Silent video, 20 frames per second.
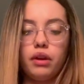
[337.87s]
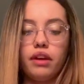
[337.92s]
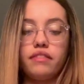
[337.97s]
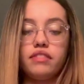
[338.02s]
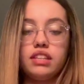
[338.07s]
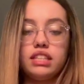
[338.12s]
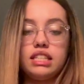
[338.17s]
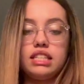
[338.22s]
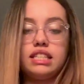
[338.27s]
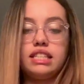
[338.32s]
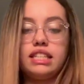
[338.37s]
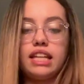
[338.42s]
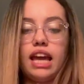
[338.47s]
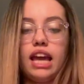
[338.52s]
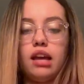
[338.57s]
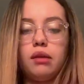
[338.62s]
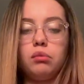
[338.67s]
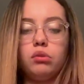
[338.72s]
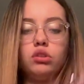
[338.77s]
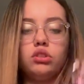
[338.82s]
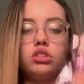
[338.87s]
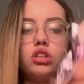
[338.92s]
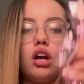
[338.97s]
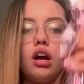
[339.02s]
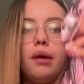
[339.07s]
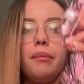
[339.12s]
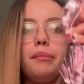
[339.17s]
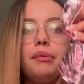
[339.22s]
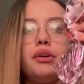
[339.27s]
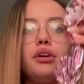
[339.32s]
this table
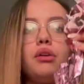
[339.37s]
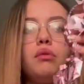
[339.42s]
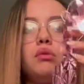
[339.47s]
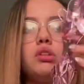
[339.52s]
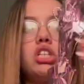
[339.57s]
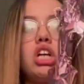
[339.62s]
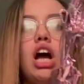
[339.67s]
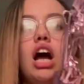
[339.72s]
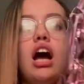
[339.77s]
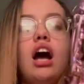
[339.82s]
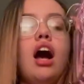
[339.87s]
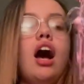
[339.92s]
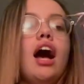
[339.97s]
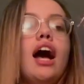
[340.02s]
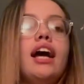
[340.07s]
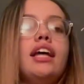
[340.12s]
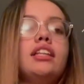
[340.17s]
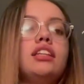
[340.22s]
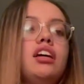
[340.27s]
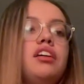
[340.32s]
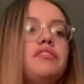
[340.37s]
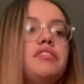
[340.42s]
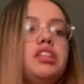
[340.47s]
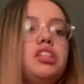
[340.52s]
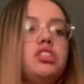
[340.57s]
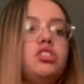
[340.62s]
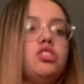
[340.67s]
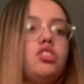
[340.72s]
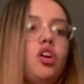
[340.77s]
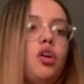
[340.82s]
topper, which I love
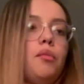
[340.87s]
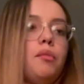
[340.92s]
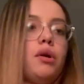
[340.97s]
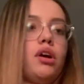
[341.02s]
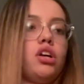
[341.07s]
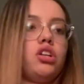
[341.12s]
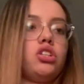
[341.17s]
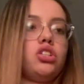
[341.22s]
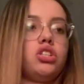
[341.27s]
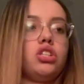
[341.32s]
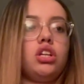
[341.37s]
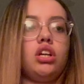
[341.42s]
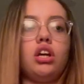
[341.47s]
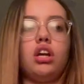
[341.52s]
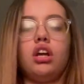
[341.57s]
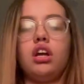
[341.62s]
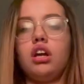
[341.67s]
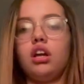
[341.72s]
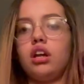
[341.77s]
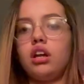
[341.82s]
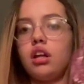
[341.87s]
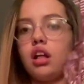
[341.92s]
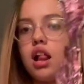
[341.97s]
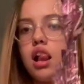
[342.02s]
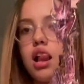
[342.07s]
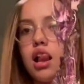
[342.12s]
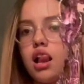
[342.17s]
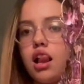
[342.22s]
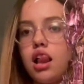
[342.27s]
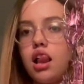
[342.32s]
these so much.
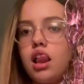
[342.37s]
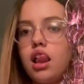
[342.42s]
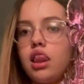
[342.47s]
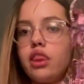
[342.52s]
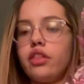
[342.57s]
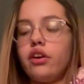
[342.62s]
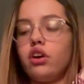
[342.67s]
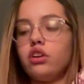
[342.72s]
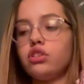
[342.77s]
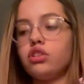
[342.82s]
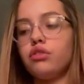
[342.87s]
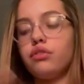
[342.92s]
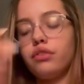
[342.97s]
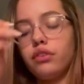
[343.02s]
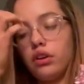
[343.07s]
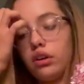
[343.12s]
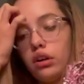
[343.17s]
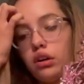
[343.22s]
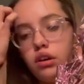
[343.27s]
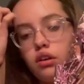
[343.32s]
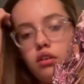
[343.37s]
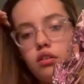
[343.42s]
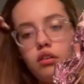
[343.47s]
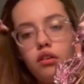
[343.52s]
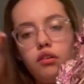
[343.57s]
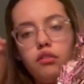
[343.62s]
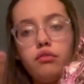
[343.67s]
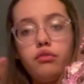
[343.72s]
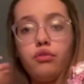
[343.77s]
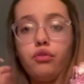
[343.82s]
They're also for
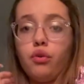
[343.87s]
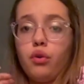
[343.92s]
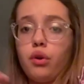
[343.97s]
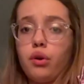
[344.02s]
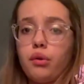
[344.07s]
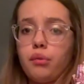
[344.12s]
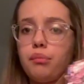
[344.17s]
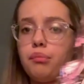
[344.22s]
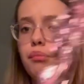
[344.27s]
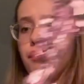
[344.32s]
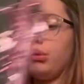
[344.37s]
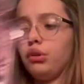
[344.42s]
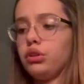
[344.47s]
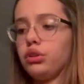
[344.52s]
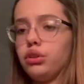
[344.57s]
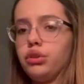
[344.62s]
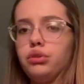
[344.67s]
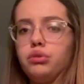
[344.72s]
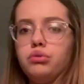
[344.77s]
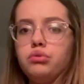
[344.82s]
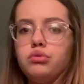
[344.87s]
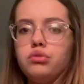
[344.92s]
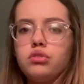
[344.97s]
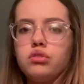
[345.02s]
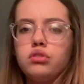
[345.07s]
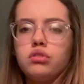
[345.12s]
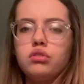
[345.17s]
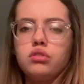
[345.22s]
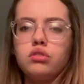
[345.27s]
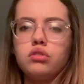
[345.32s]
four
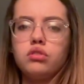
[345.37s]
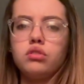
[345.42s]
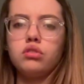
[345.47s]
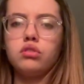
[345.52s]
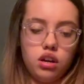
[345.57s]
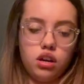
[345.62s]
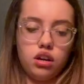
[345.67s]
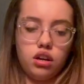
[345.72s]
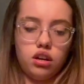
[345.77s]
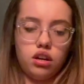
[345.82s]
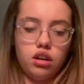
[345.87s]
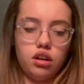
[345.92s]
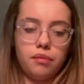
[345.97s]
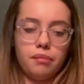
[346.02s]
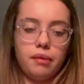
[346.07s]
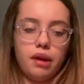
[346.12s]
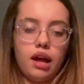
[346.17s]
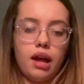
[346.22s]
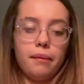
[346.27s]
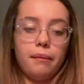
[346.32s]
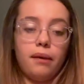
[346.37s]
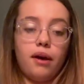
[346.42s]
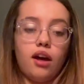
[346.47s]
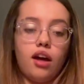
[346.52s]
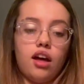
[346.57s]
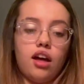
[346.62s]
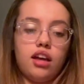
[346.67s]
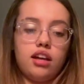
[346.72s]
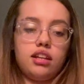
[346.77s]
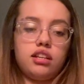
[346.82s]
balloons. Um, I
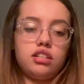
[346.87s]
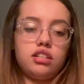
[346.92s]
bought